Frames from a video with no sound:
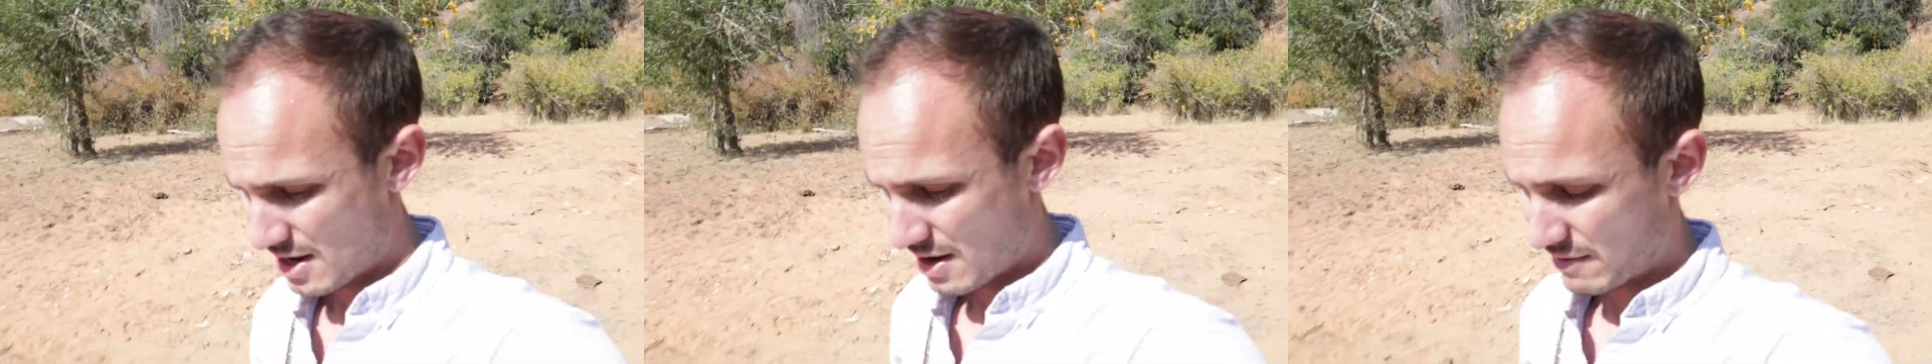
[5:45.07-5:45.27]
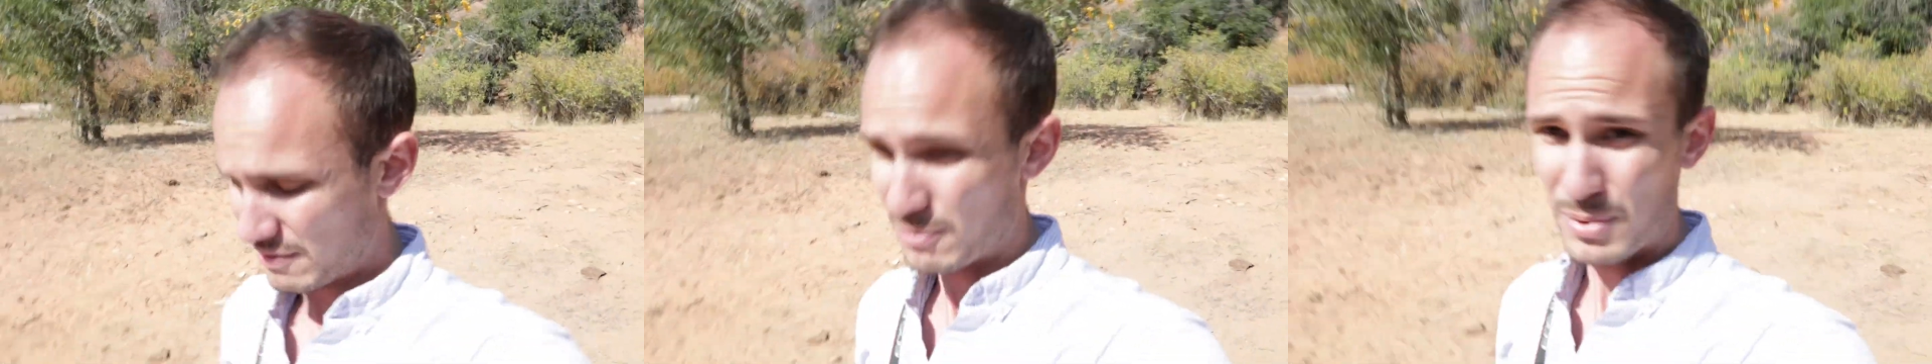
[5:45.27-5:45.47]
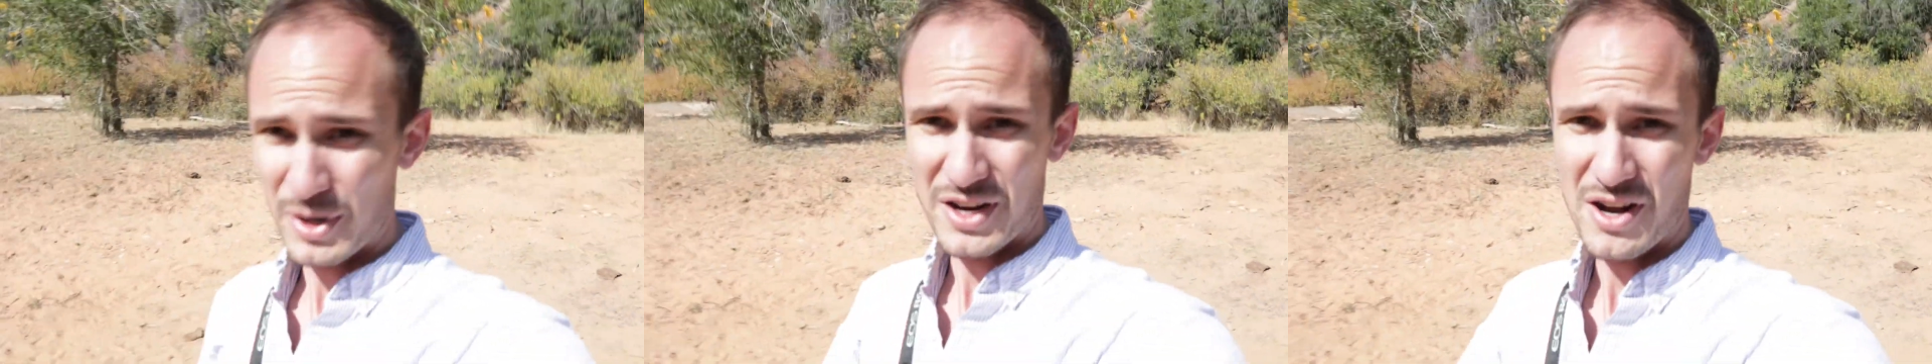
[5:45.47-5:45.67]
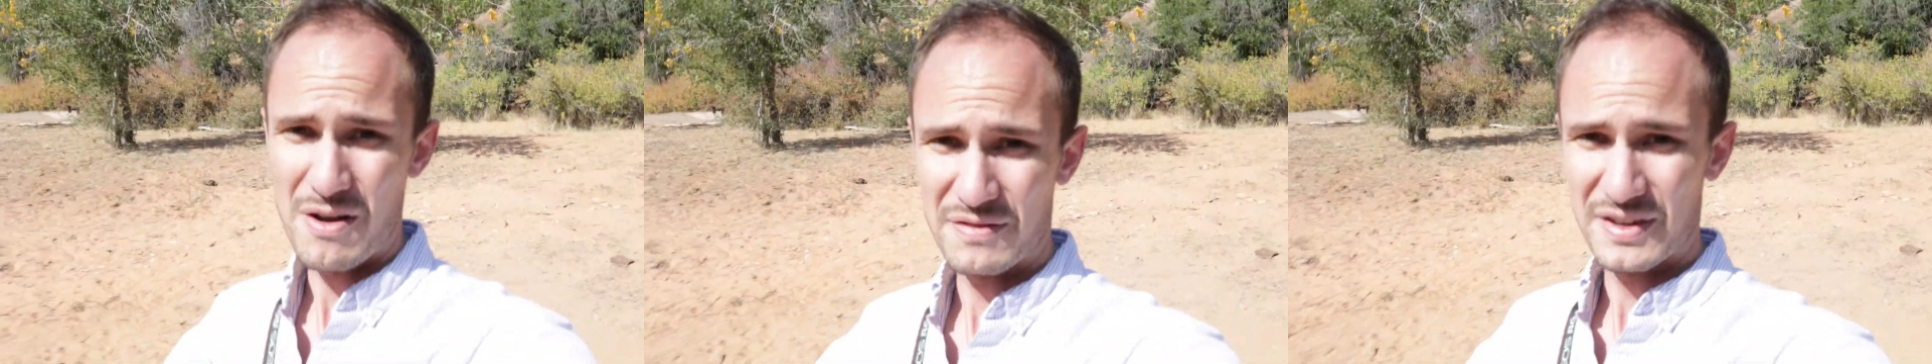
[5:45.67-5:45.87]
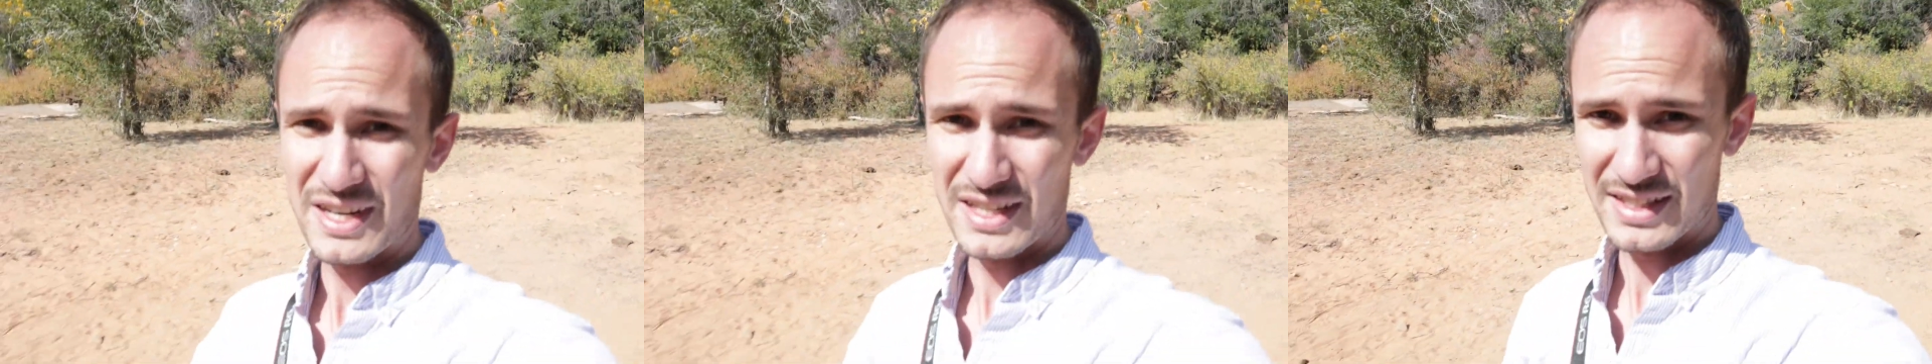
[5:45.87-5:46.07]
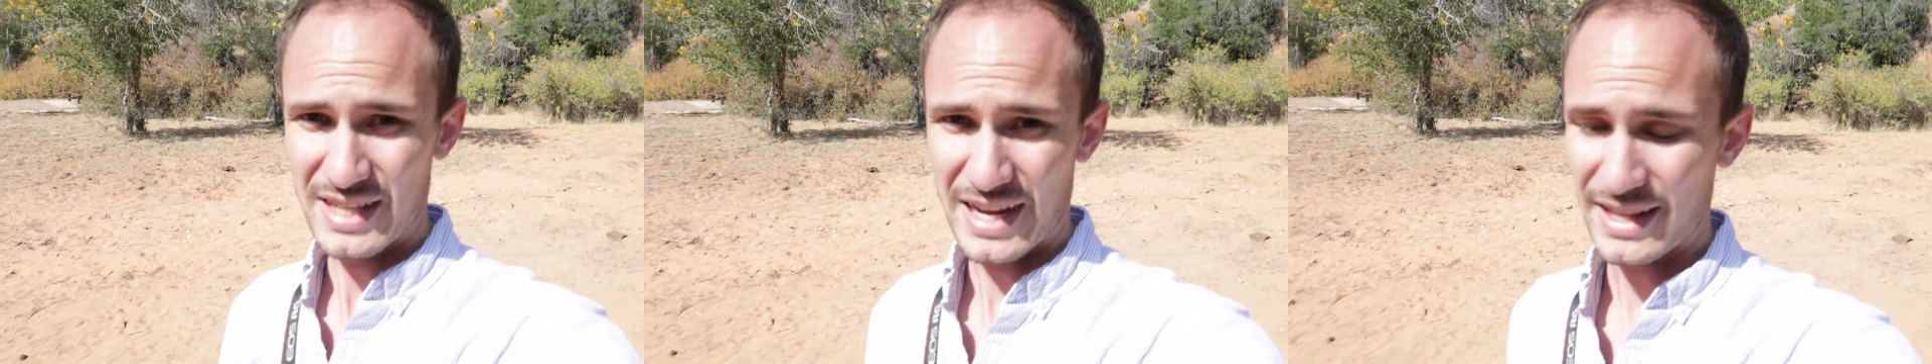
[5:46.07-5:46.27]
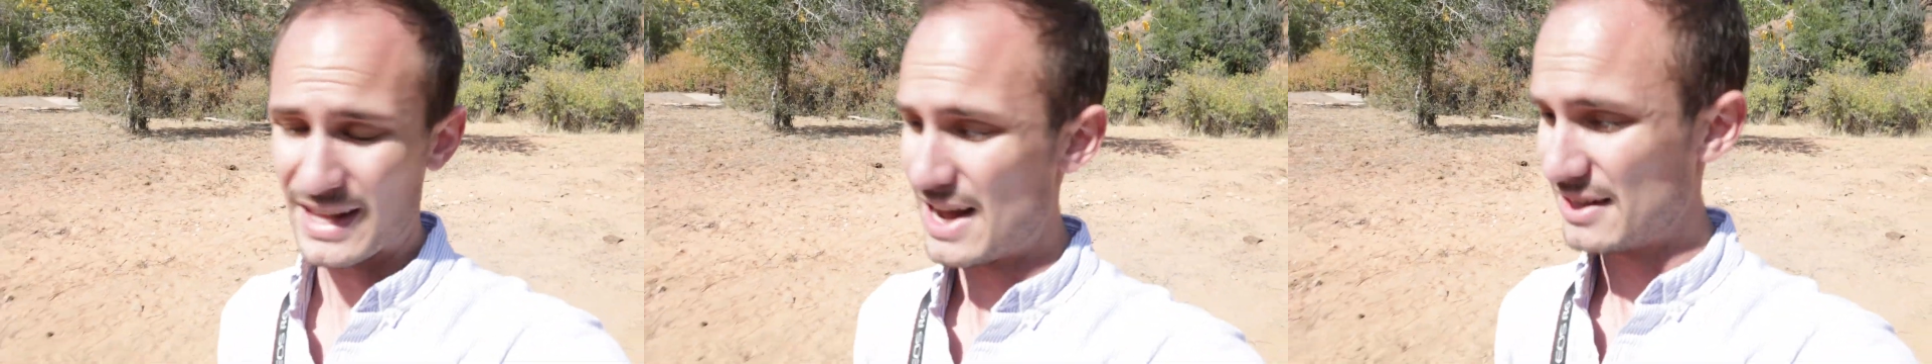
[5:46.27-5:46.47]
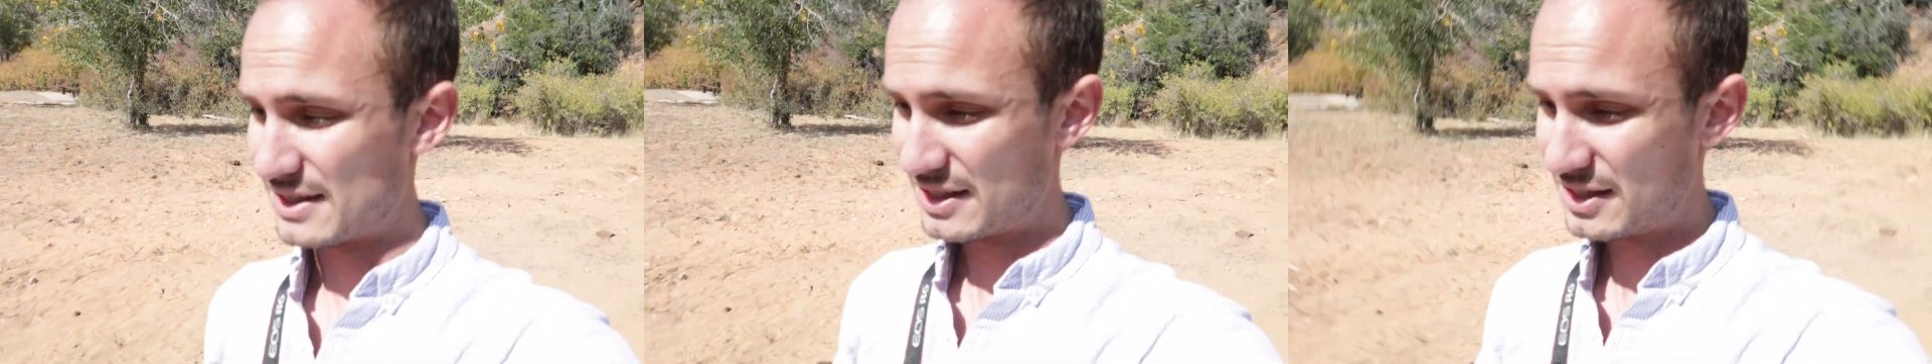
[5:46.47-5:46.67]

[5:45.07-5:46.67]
I feel pretty confident in saying that.